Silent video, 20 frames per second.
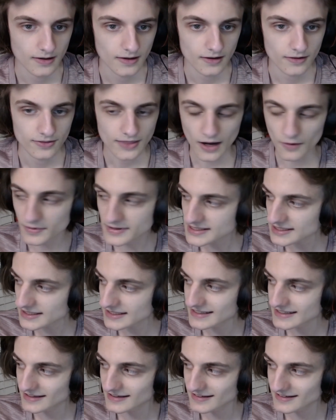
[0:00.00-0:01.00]
That was
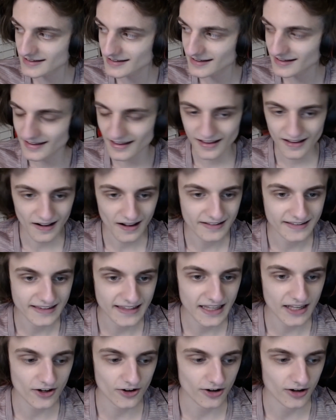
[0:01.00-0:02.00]
like a
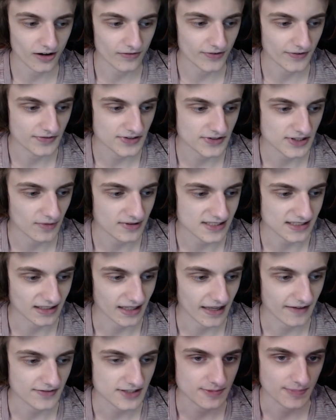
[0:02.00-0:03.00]
year off of someone's
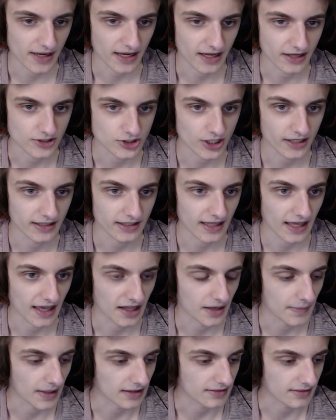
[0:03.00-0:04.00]
lifespan trying to
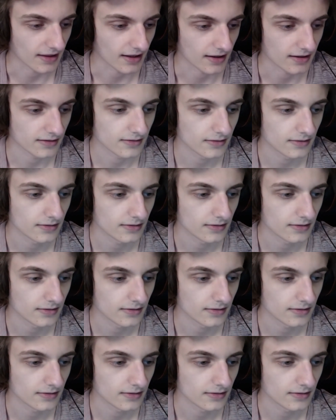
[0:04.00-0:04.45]
animate that.